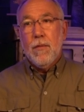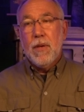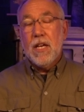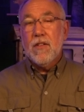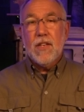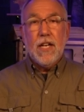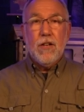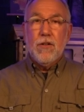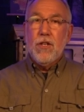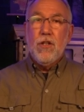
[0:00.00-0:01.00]
because I
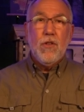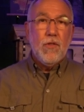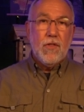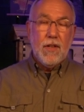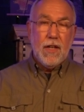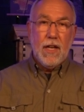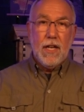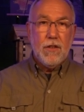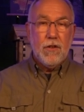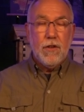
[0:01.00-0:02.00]
don't use
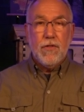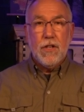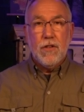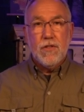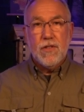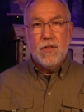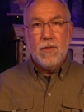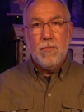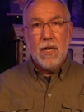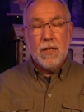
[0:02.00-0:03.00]
either of those
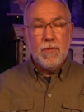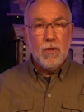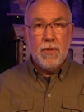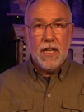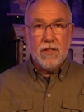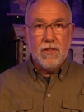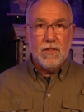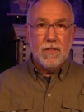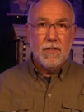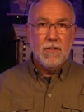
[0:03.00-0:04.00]
bottom two
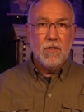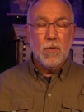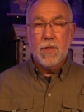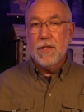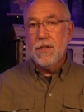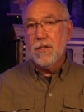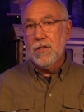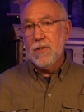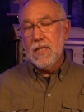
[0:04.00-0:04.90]
boxes. So whether they're two